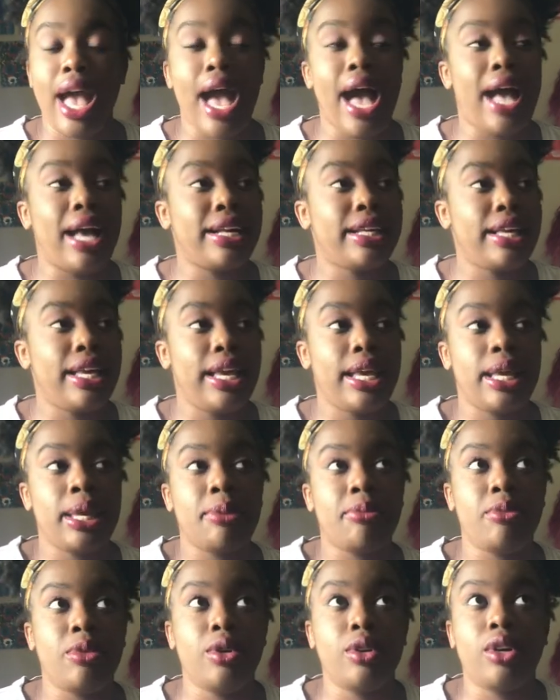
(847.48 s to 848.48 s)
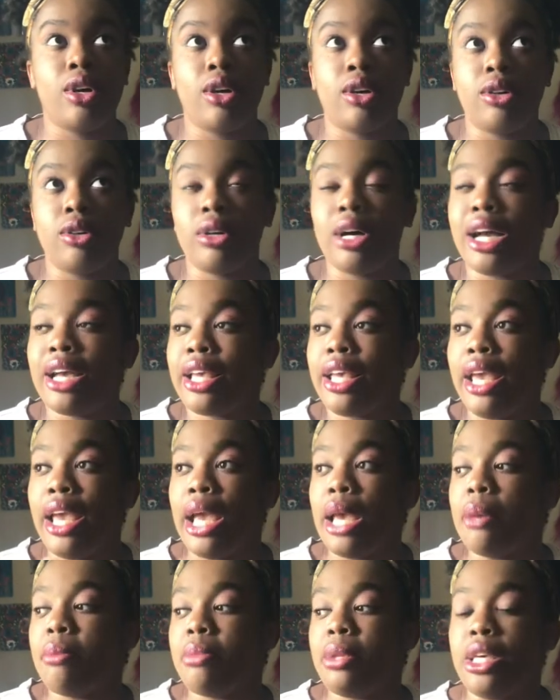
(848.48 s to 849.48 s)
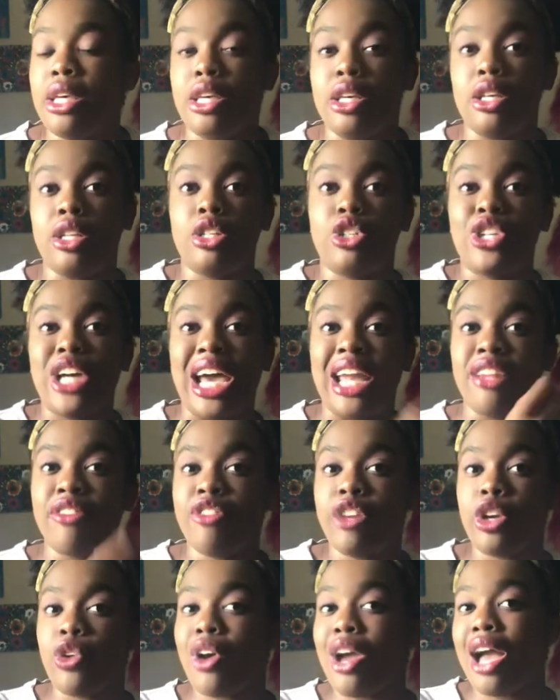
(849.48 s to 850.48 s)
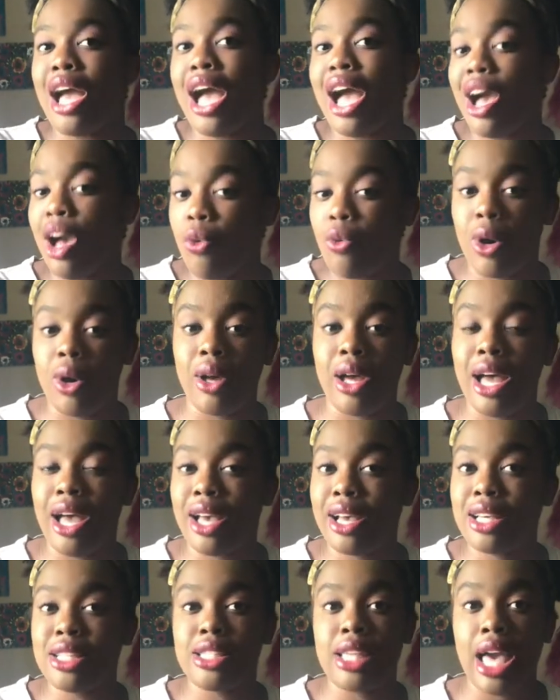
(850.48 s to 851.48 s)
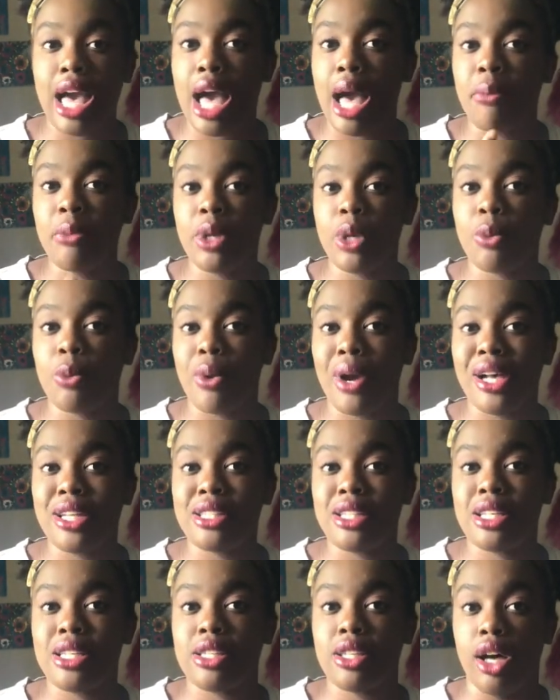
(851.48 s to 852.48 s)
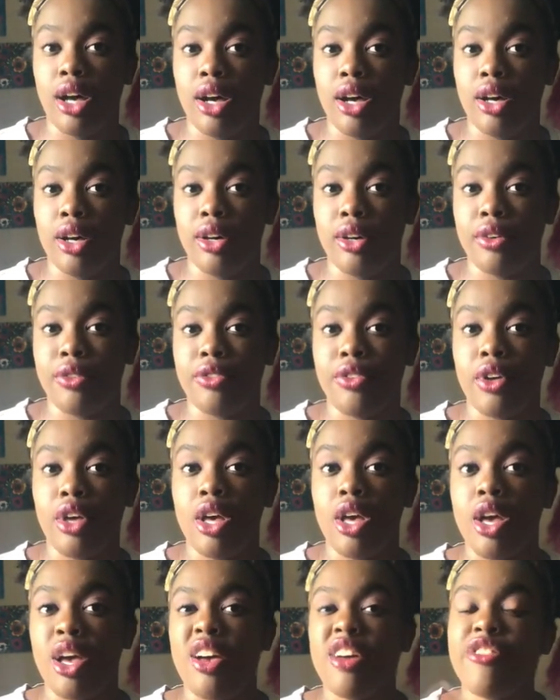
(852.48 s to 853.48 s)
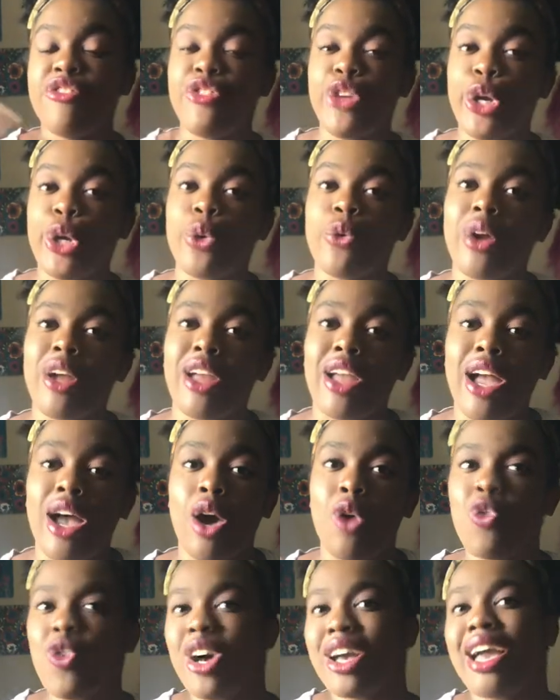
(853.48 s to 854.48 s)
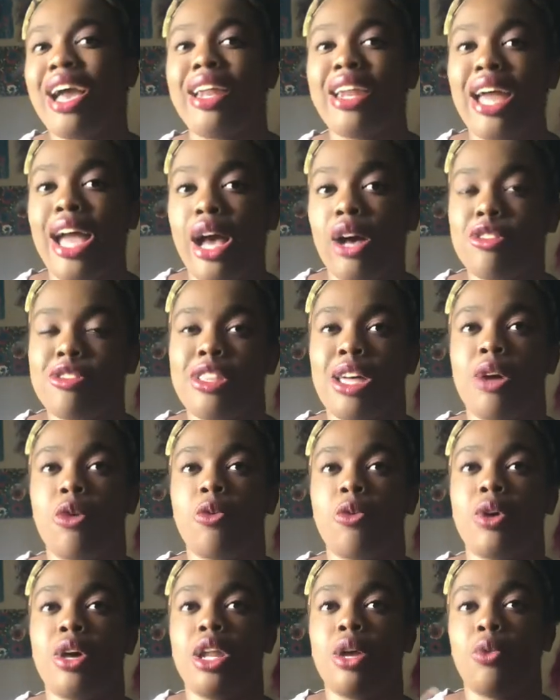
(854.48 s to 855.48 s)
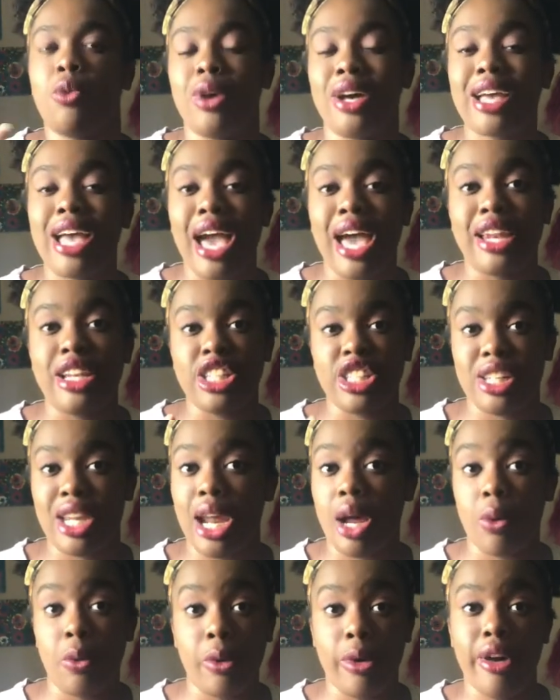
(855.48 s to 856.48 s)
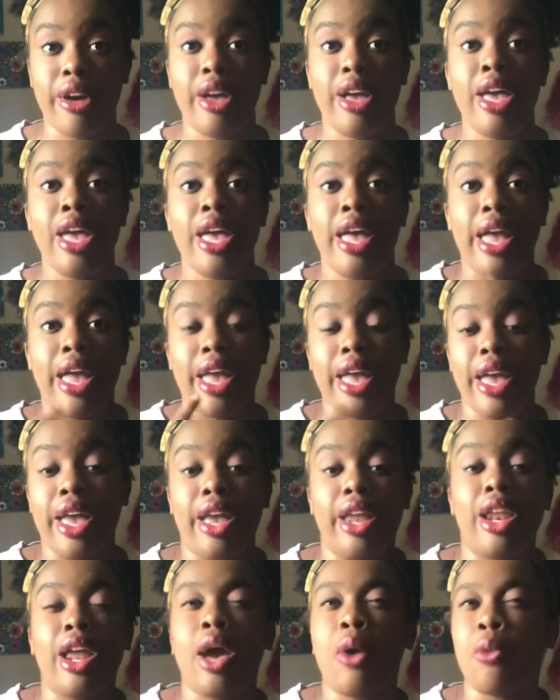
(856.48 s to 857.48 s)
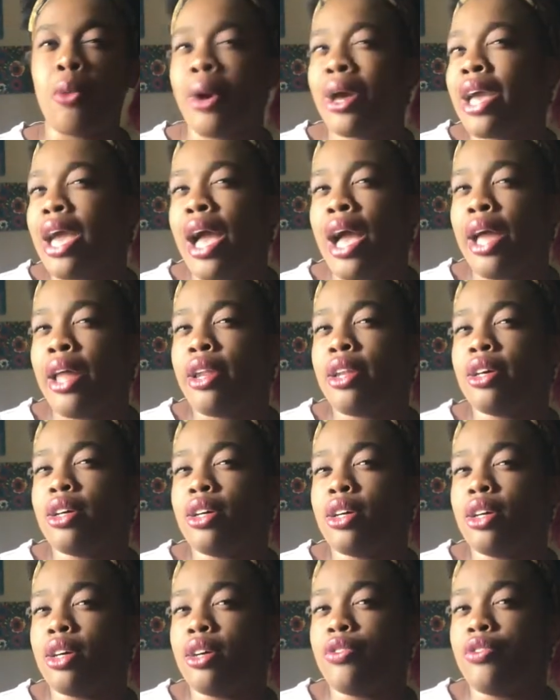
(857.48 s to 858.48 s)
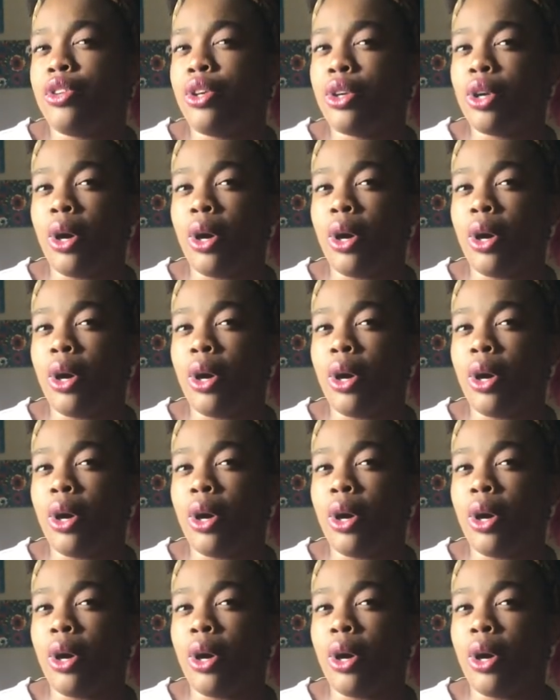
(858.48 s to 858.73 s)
I can't be trying to figure out how I want, because I'm in a process of figuring out what kind of house I want and what kind of shit I want and what kind of,